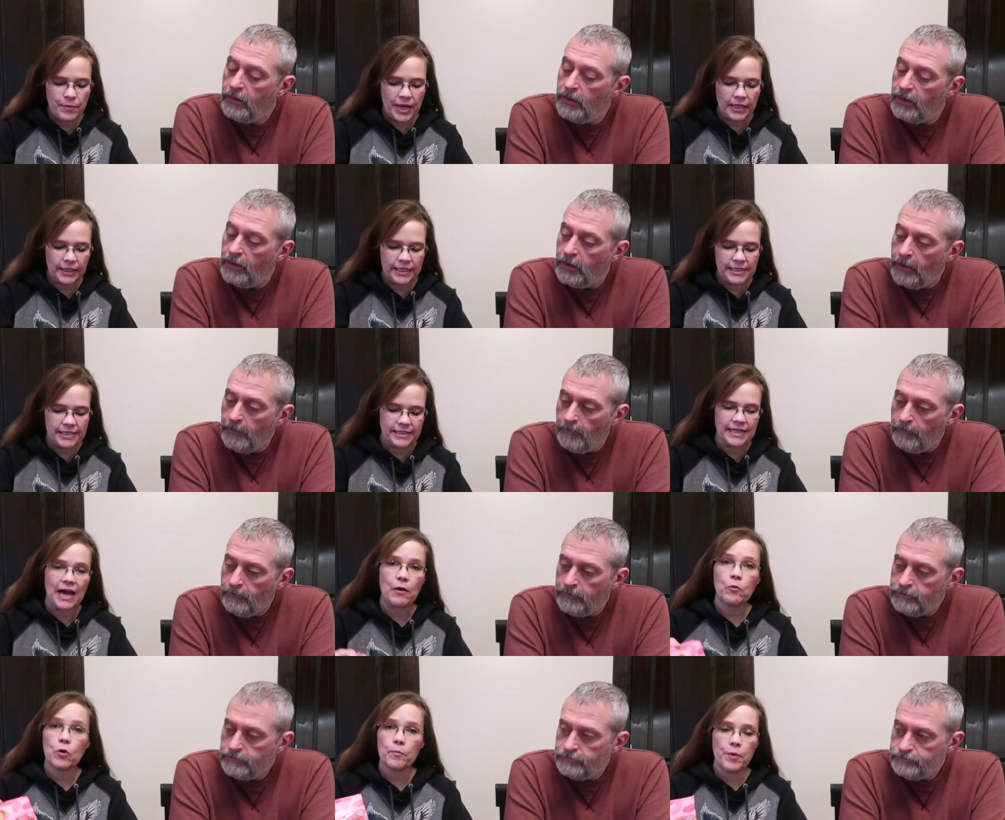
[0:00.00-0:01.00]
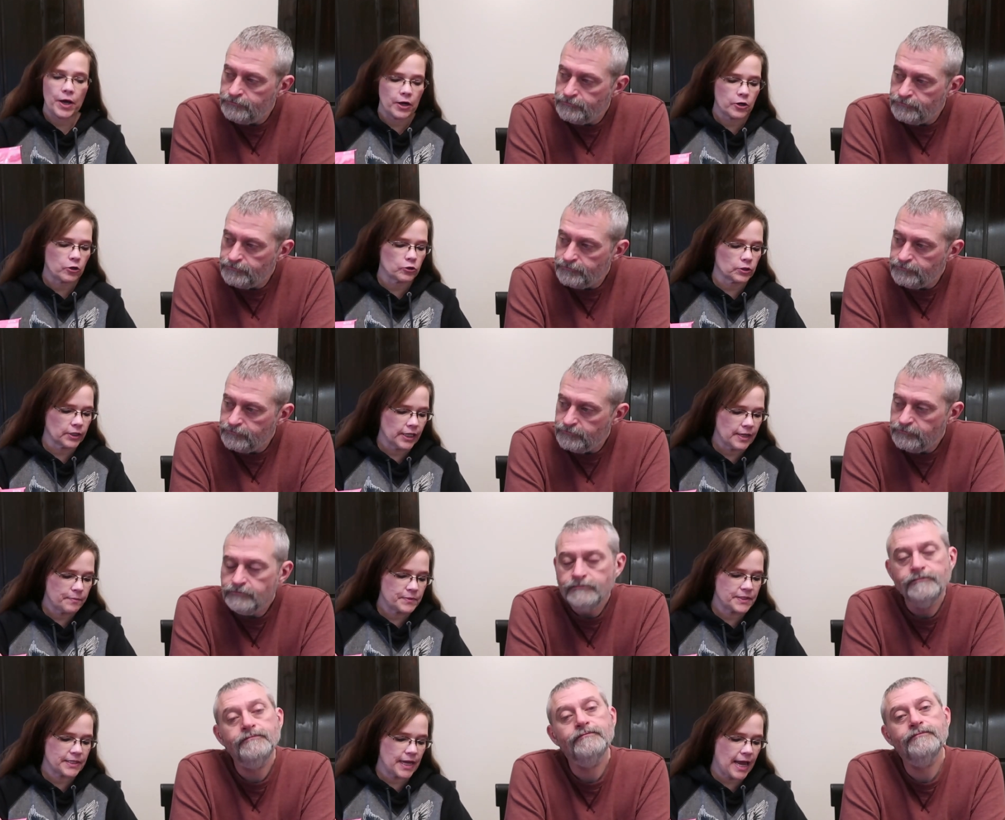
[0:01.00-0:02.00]
Speaker 1: Belly Sour Pucker
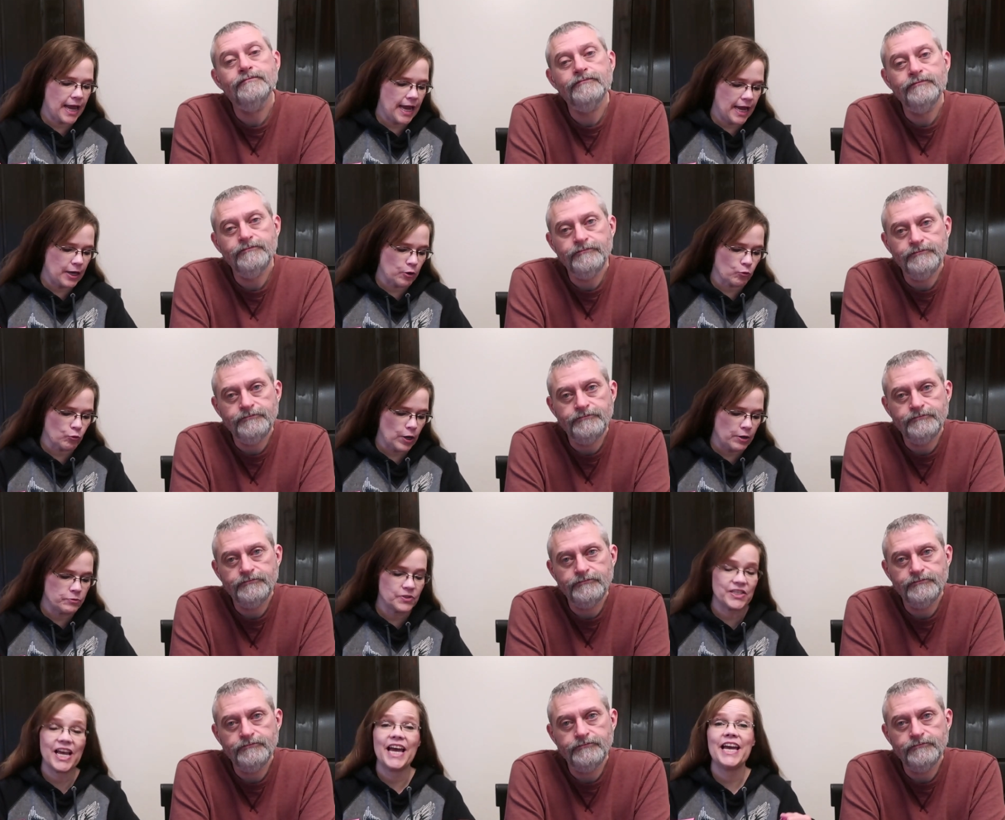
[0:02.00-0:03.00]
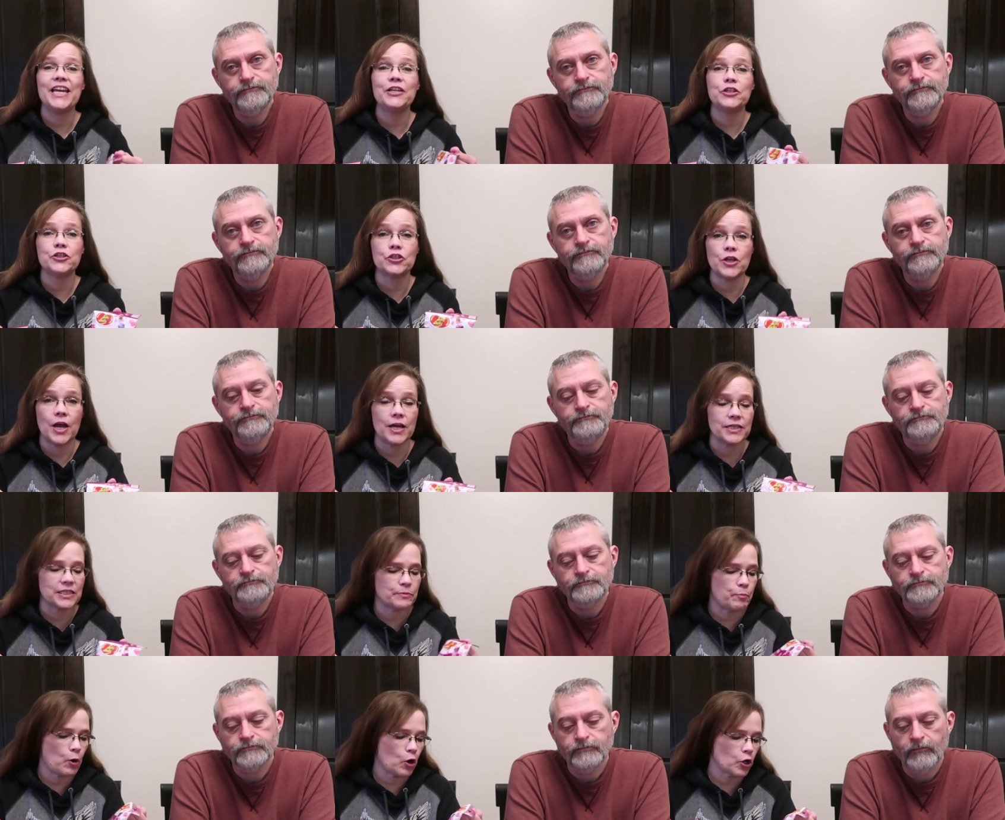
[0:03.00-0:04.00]
Lips and Rosé uh,
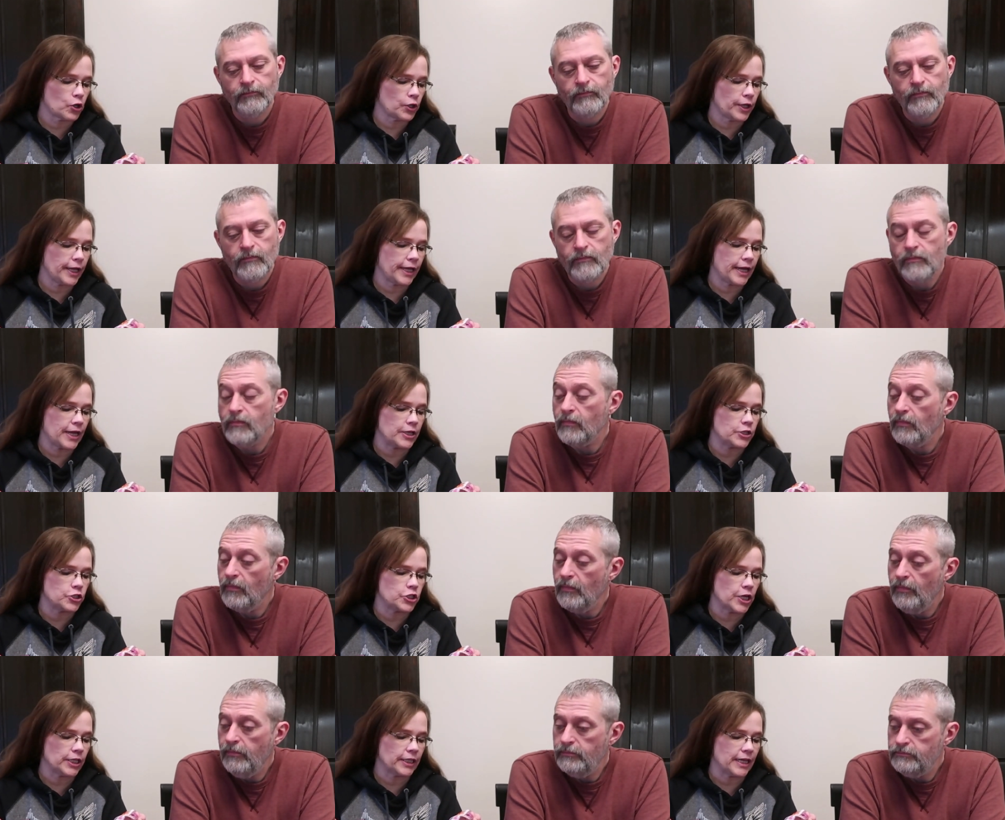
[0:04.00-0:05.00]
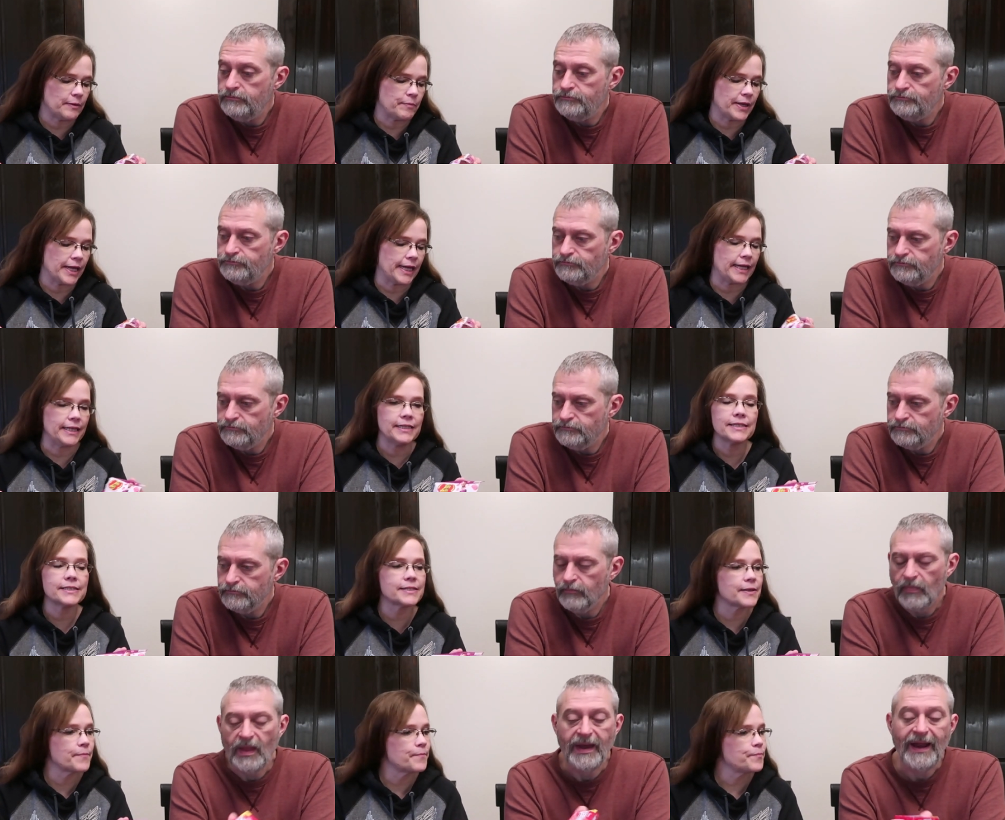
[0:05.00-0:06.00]
Sparkling Jelly
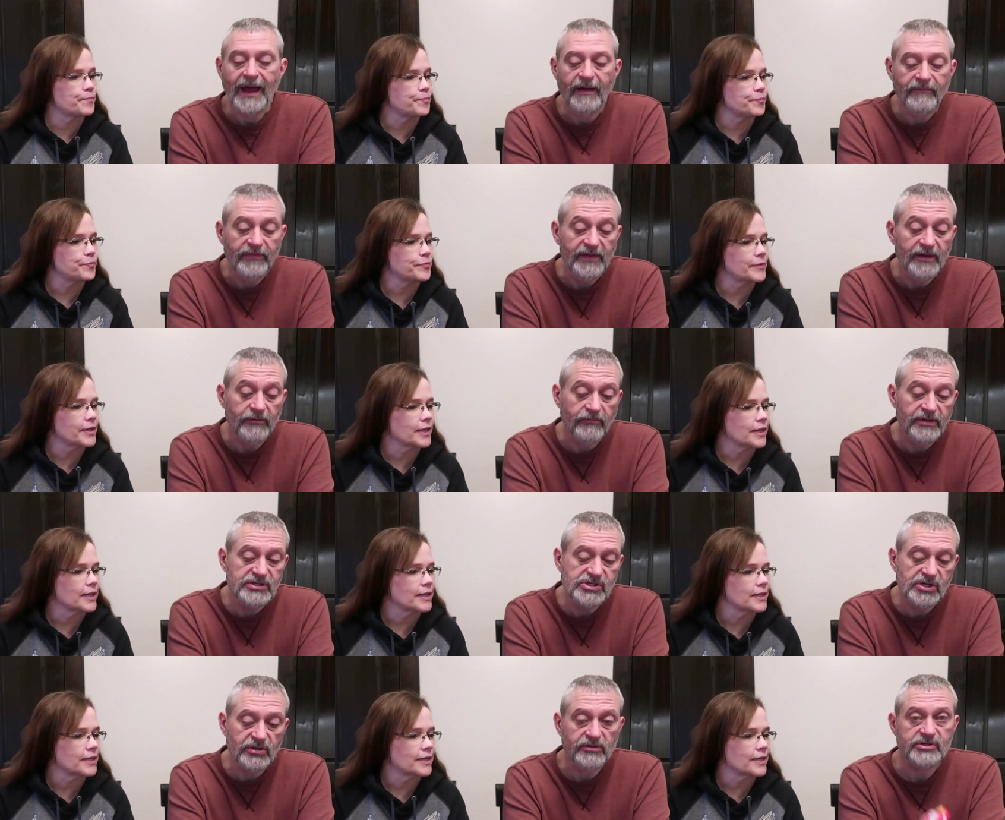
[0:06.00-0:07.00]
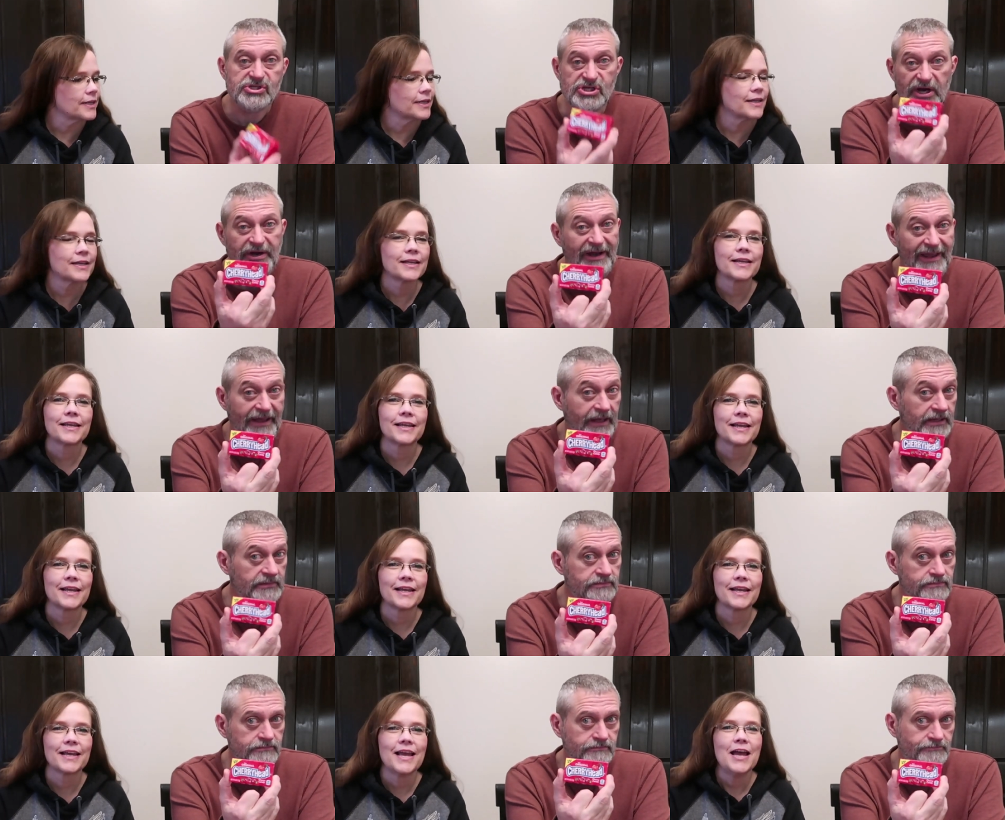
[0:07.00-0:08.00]
Beans.
Speaker 2: And I have the original Cherryhead.
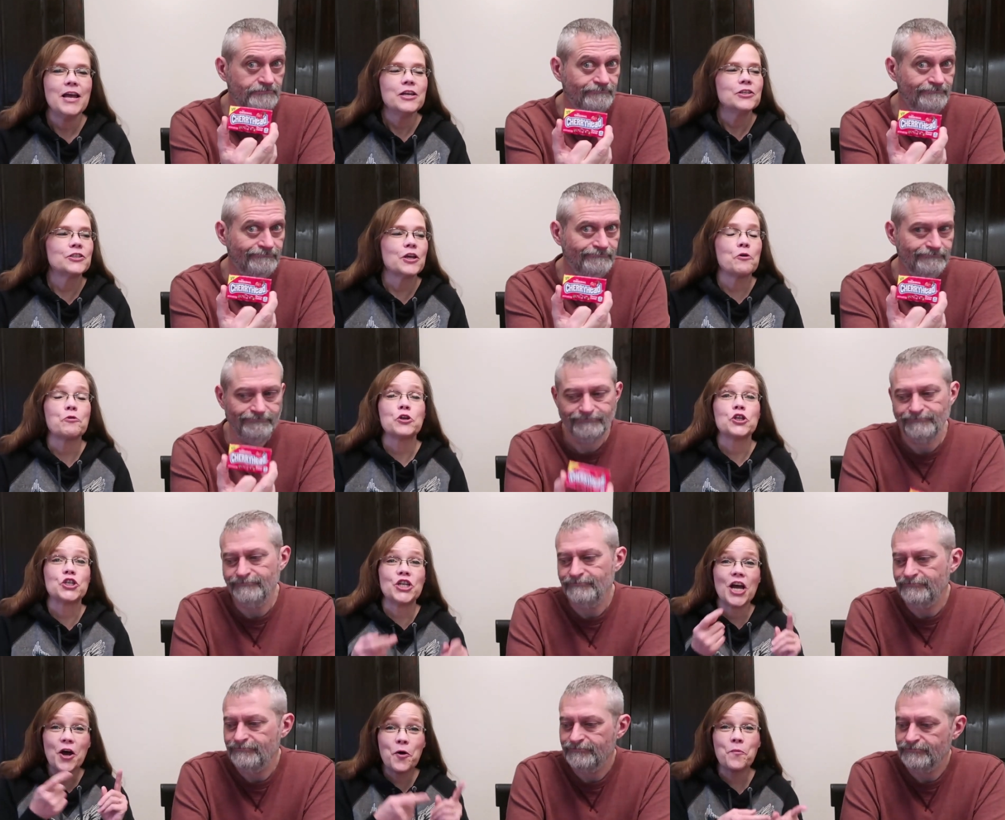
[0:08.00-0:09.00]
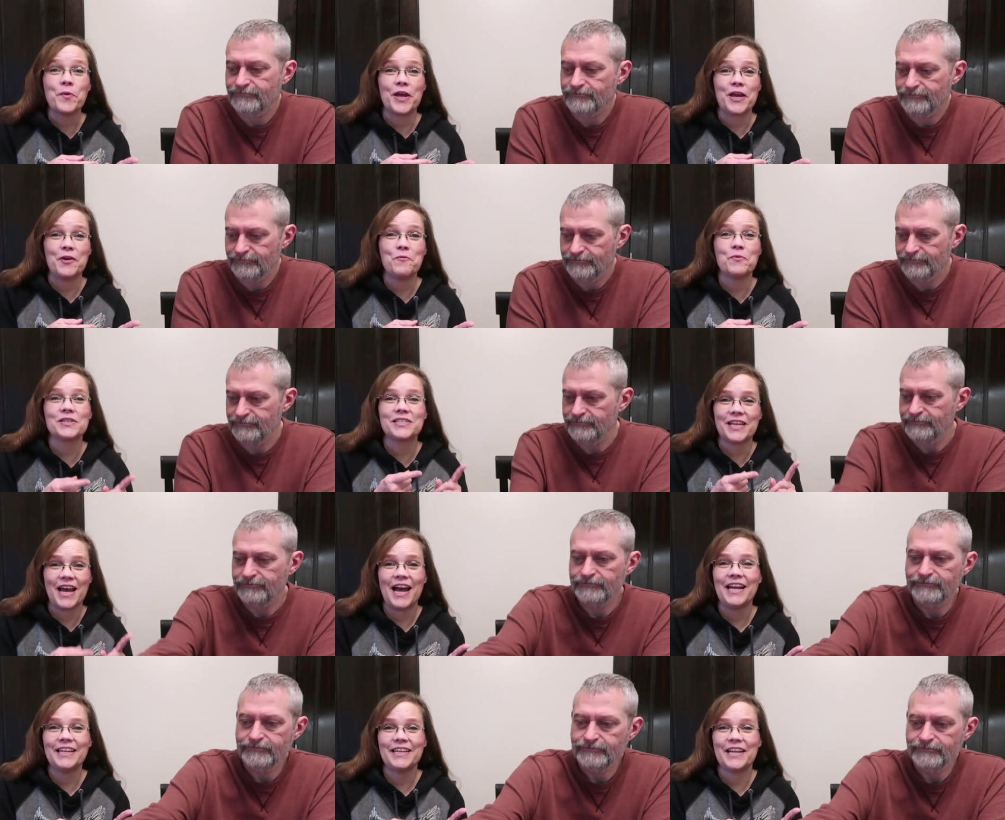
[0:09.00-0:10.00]
Speaker 1: So Shelby was
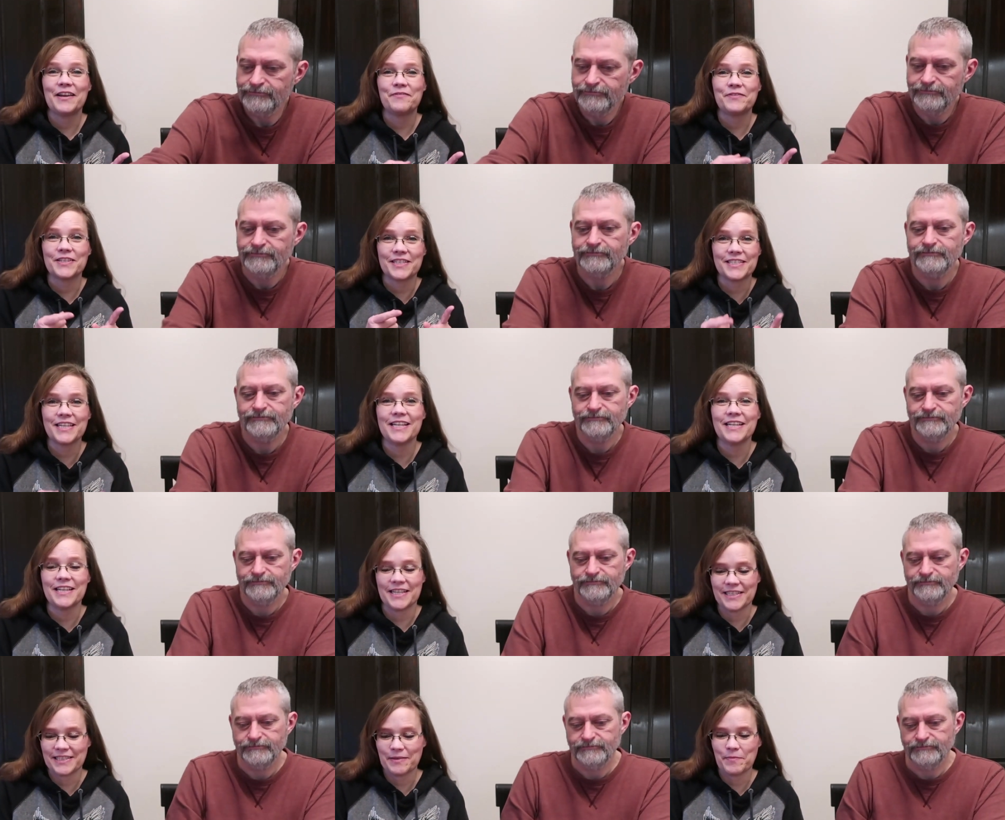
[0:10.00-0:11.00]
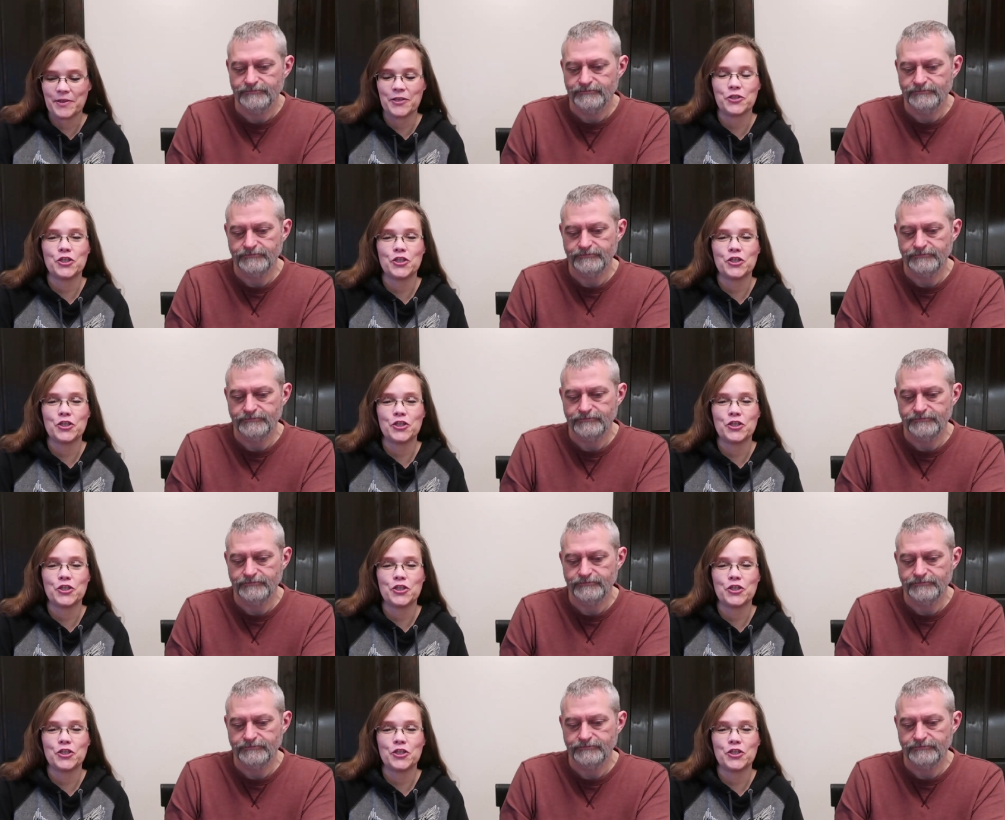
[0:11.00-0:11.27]
kind enough to send us some of the